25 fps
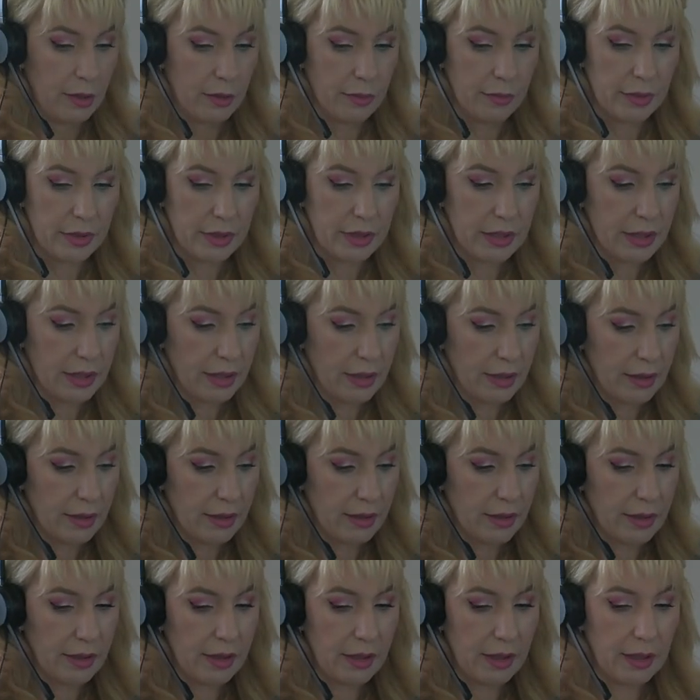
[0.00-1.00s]
What's here?
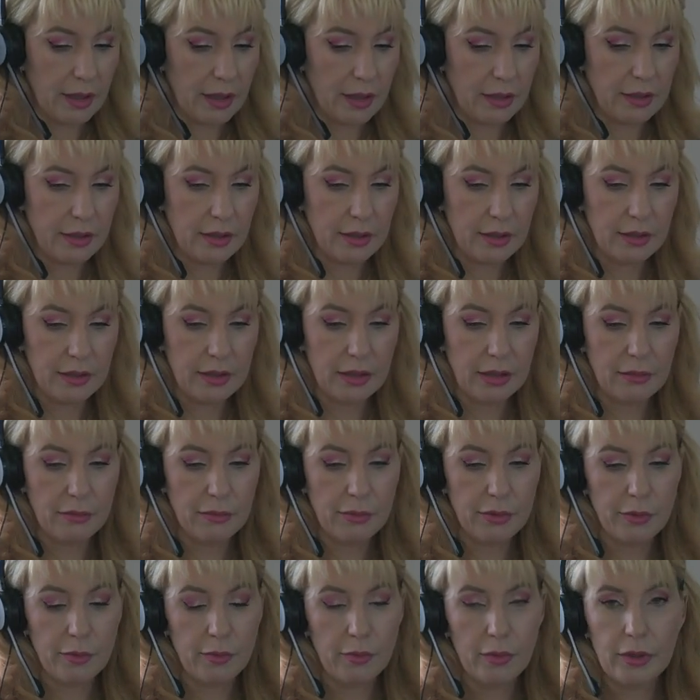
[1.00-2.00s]
Card
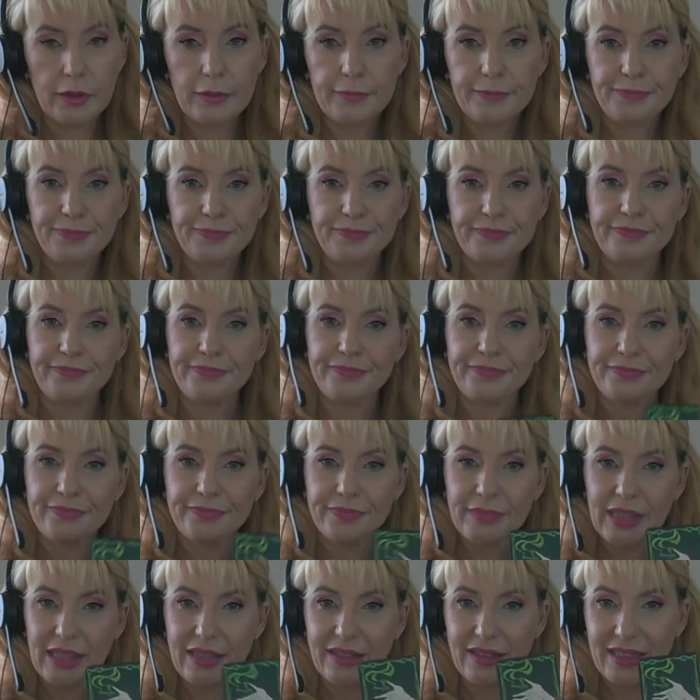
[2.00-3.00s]
number one.
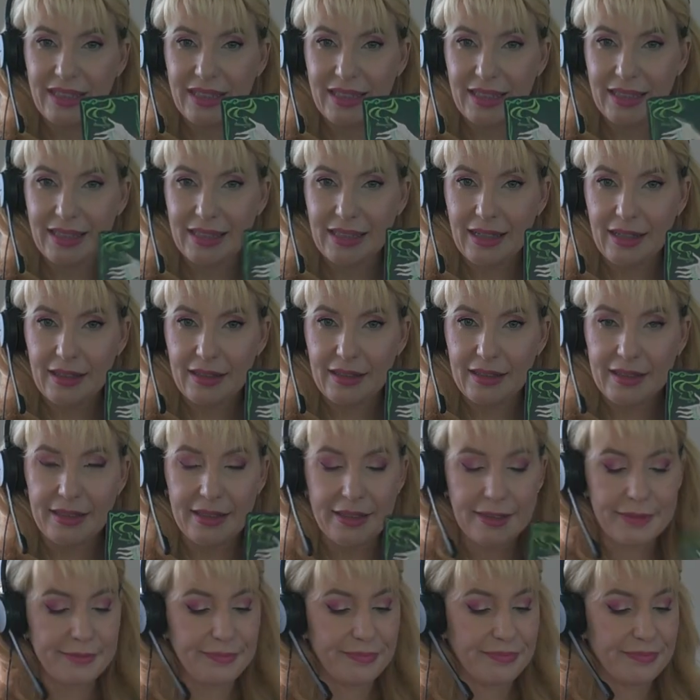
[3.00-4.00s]
Just this card here.